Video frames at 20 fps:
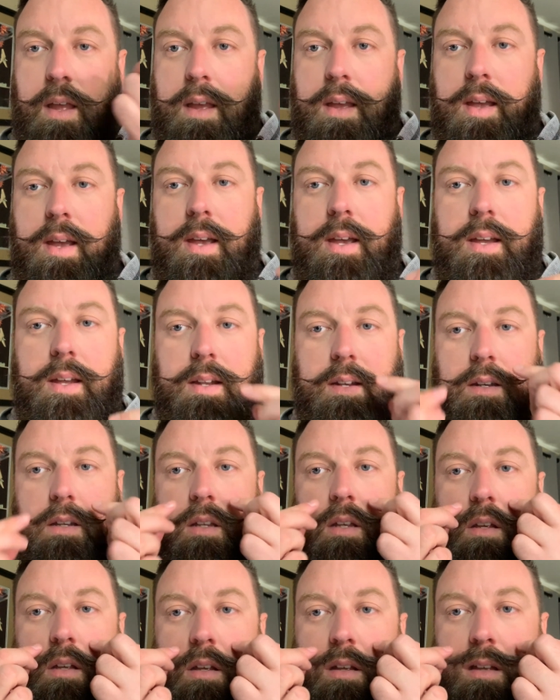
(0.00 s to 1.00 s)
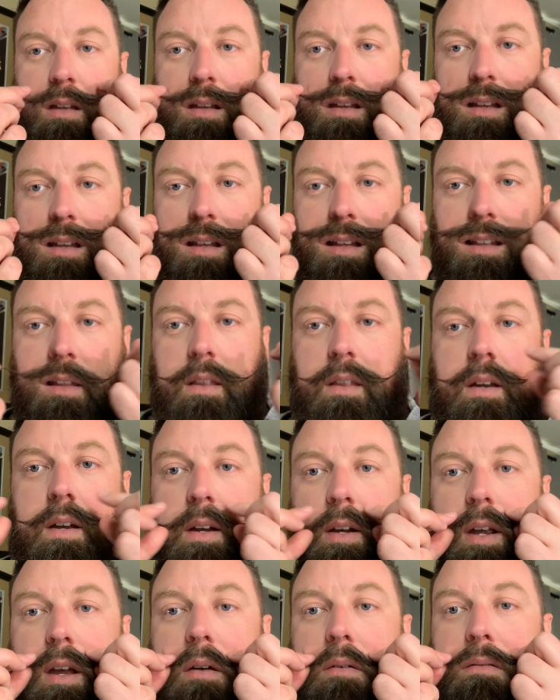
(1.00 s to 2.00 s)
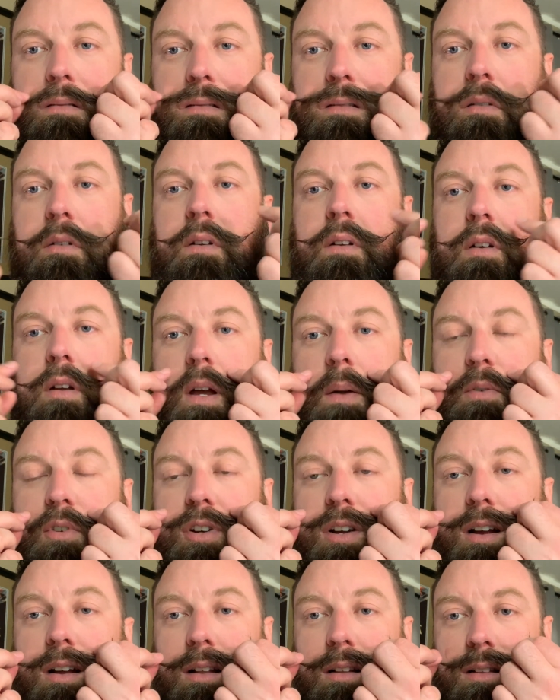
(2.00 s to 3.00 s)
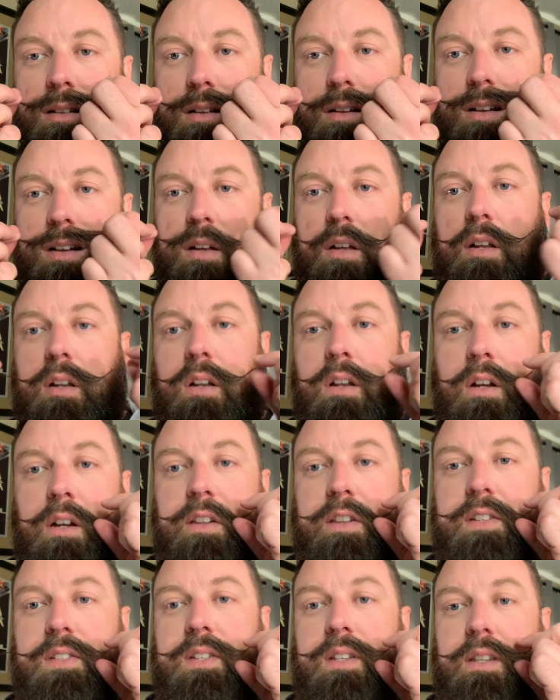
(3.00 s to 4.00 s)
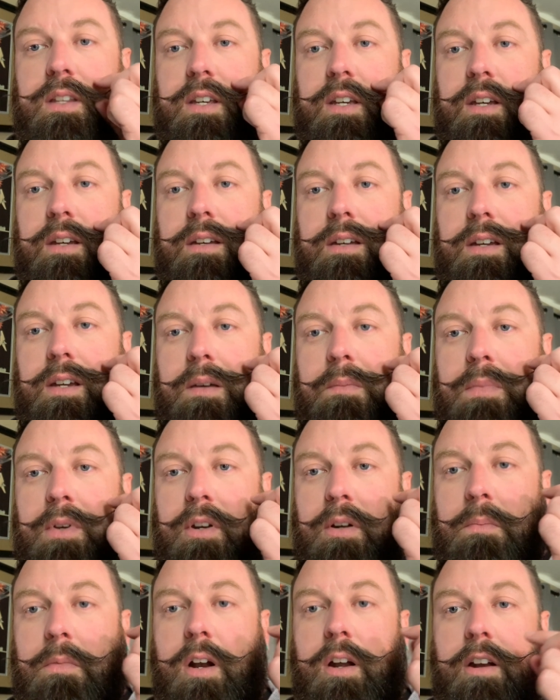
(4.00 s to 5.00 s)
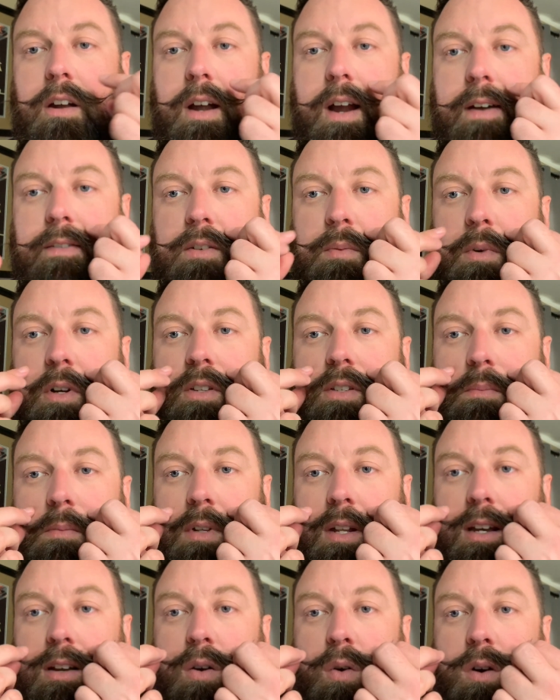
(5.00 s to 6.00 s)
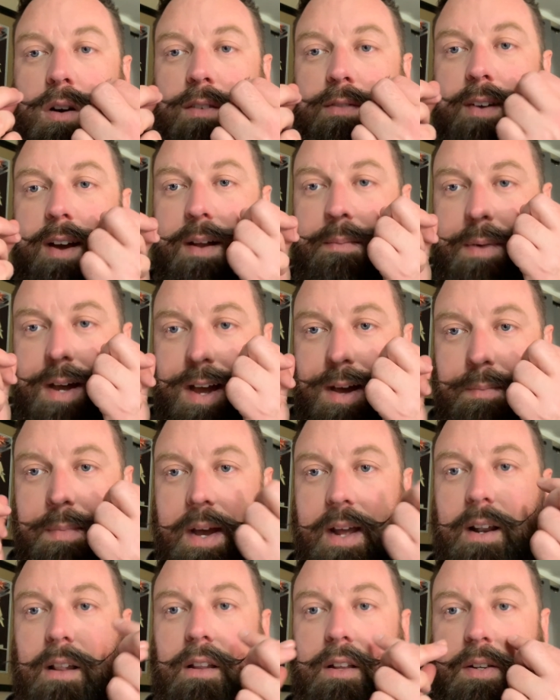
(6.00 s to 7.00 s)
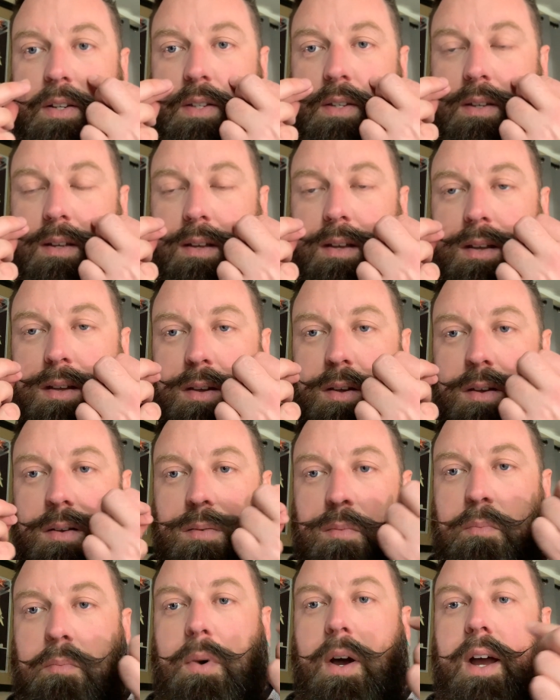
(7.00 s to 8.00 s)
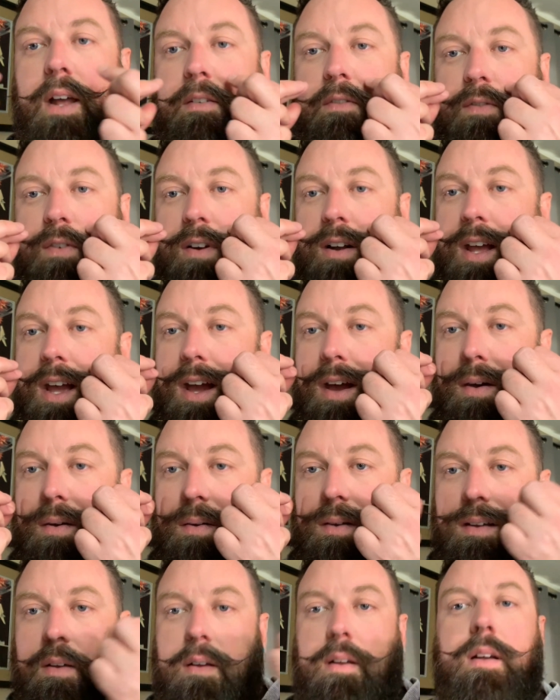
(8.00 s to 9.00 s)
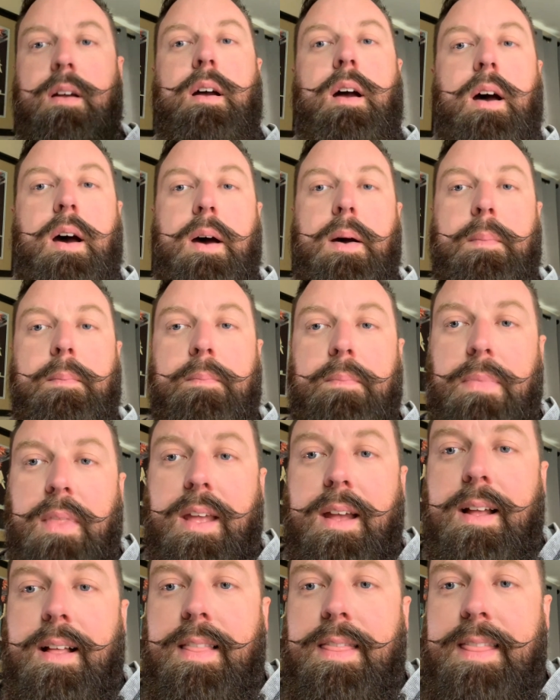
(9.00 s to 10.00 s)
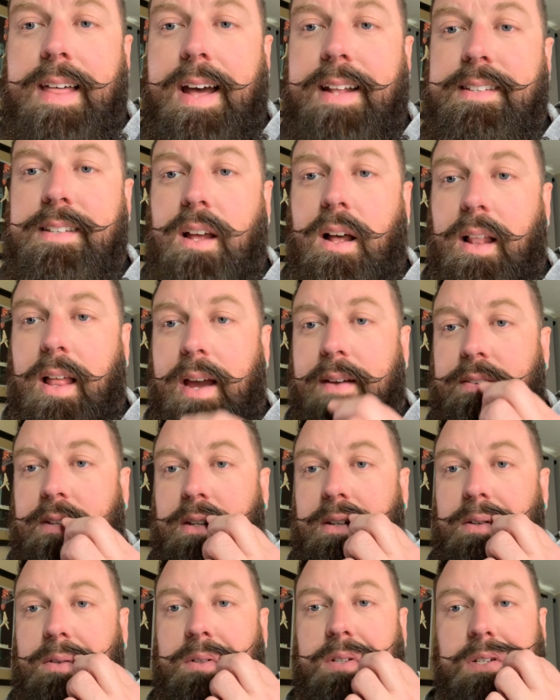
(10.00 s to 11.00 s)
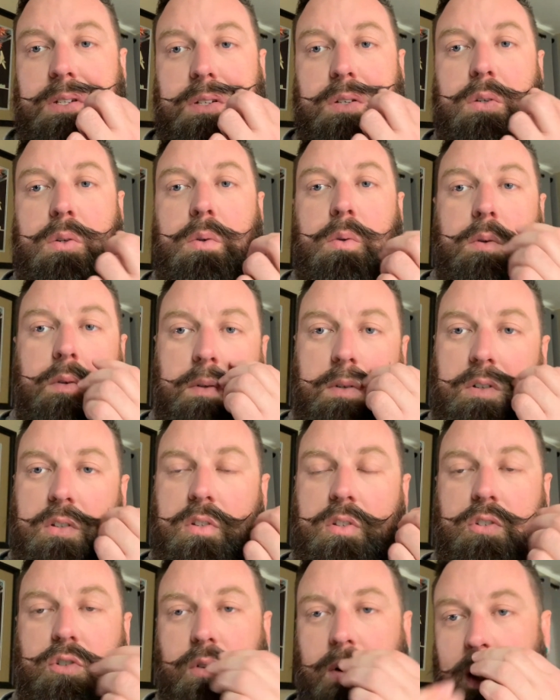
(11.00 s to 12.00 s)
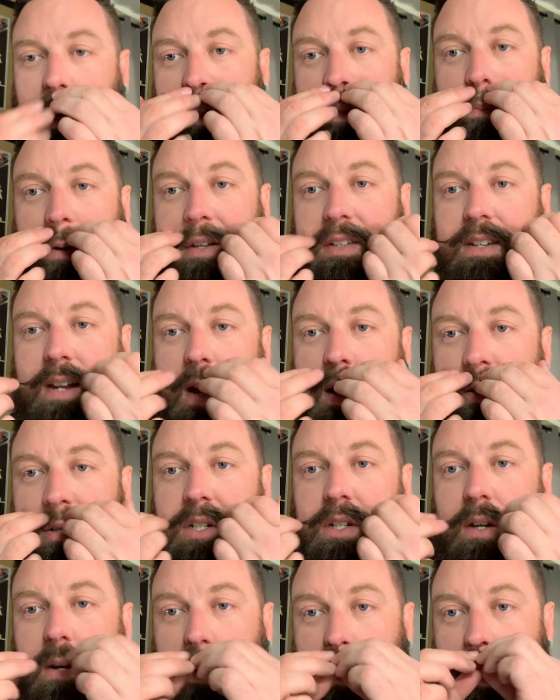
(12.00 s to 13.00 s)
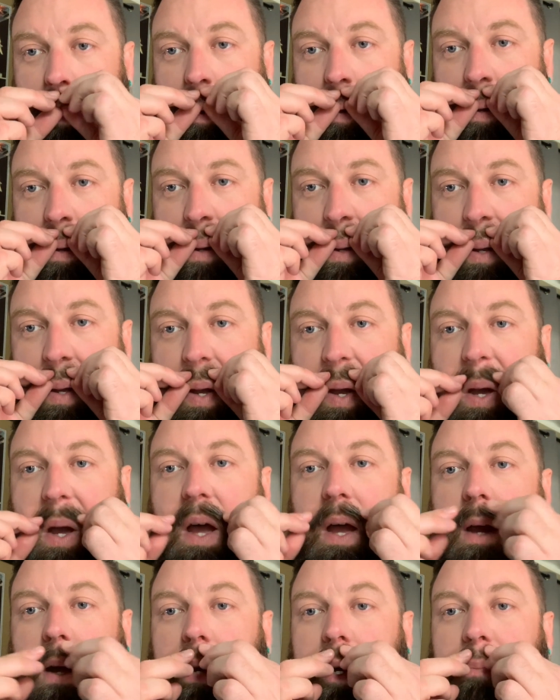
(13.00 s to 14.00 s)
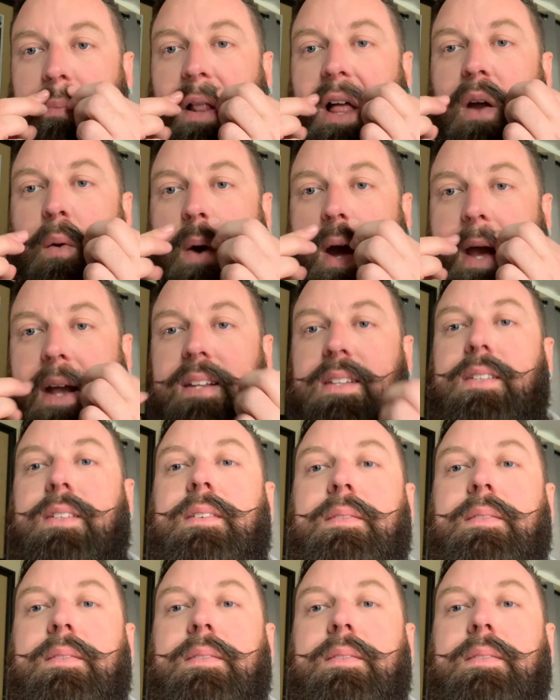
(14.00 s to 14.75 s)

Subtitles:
And there you go. I'm sure I'll look at this in the computer monitor afterwards and be like horrified by how bad it looks. But for now, that's all I have to do to train the mustache. Apply wax,